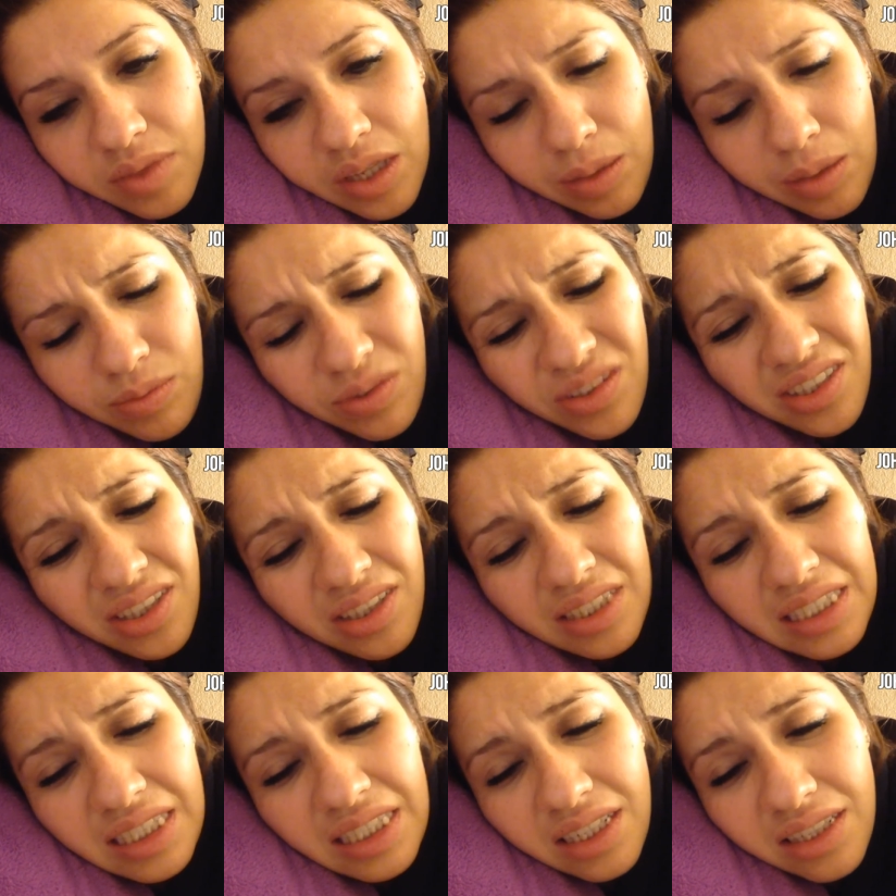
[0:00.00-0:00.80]
just going
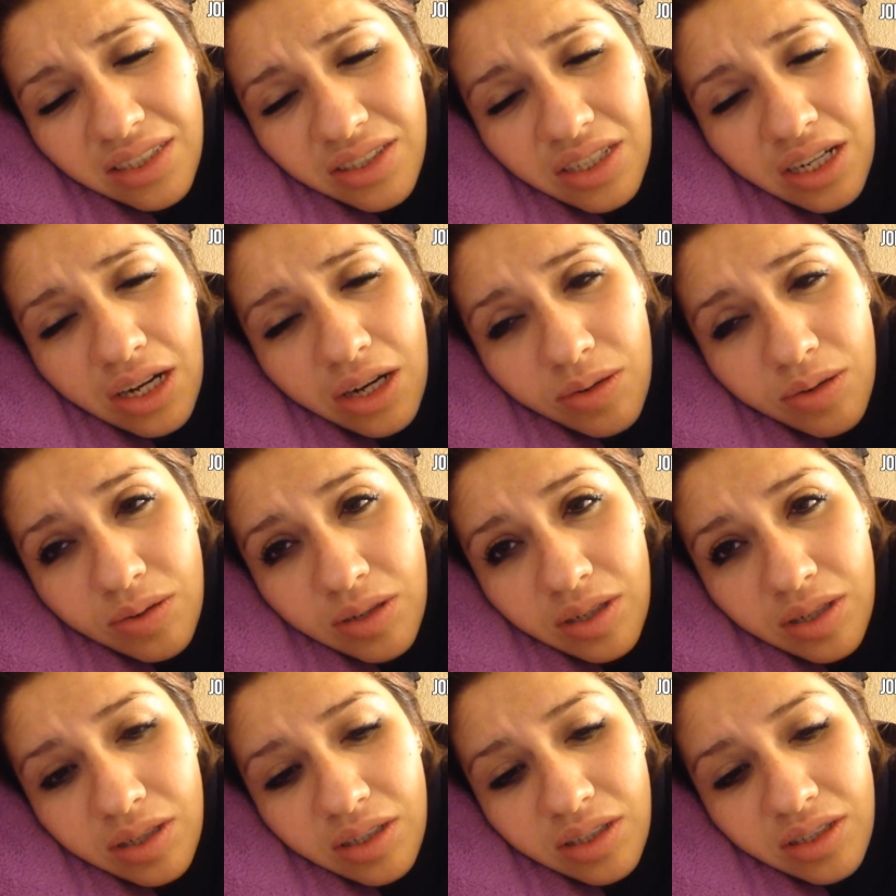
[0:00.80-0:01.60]
to take a
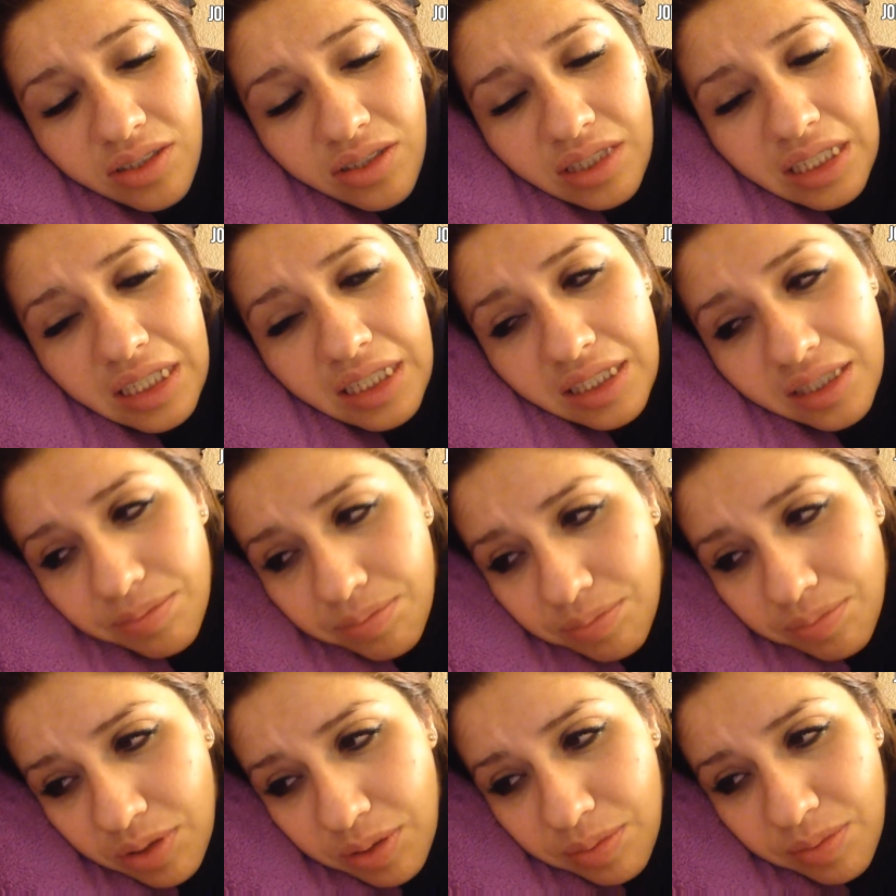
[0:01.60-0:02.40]
shower because I
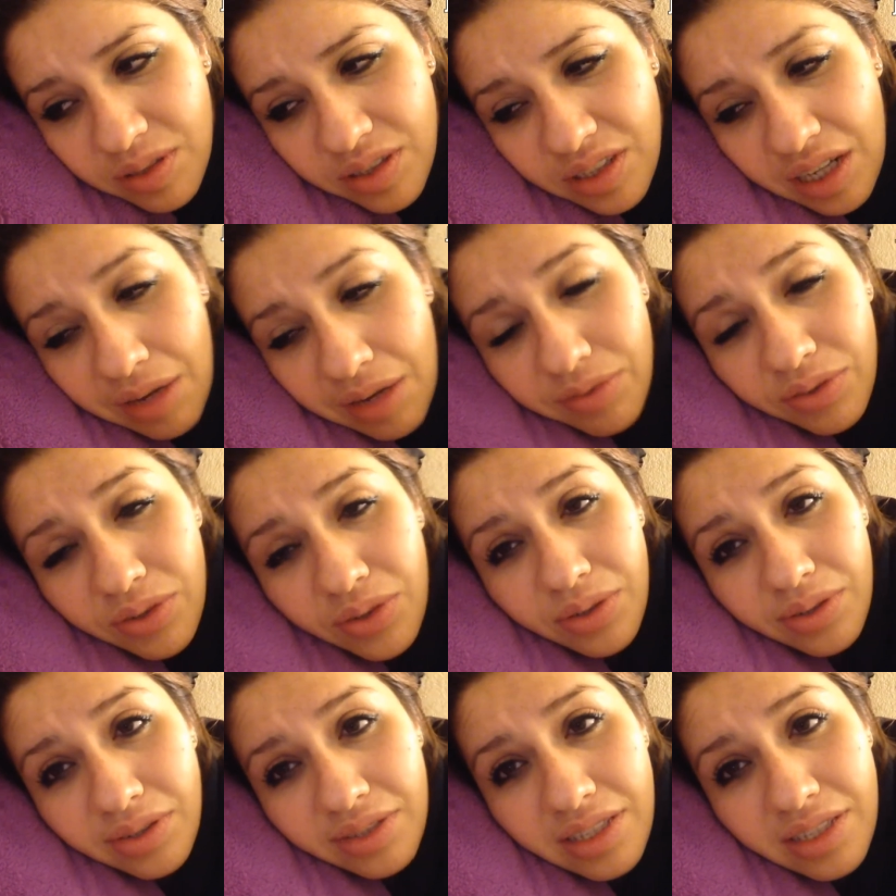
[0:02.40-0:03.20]
pretty much have to
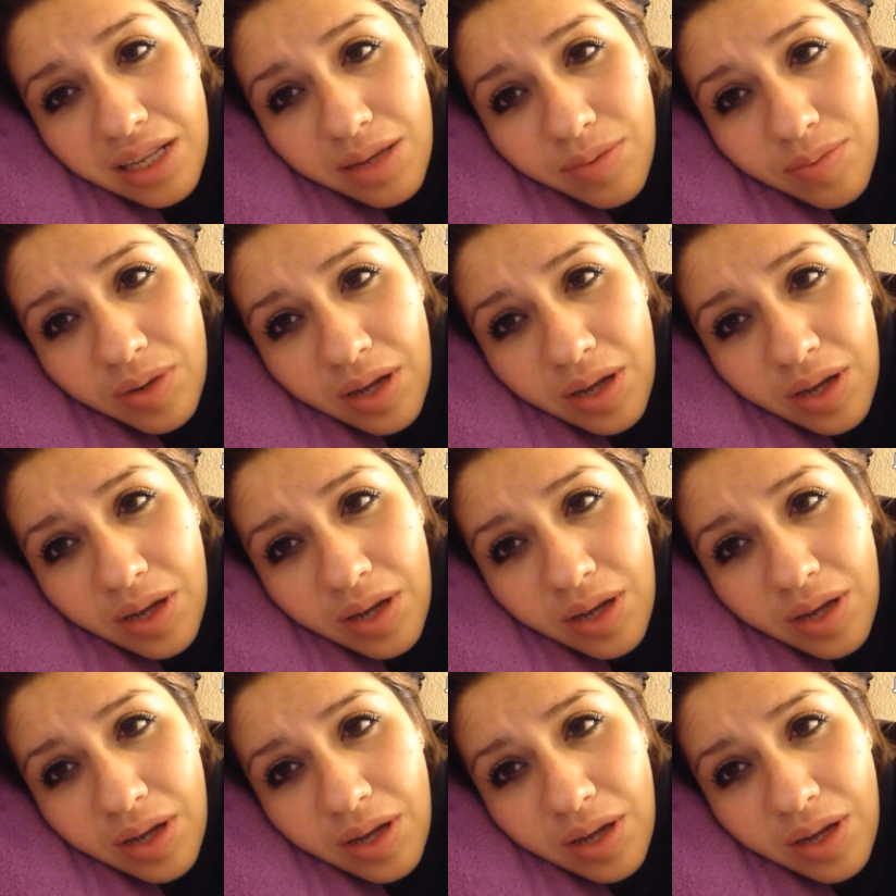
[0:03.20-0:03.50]
go to sleep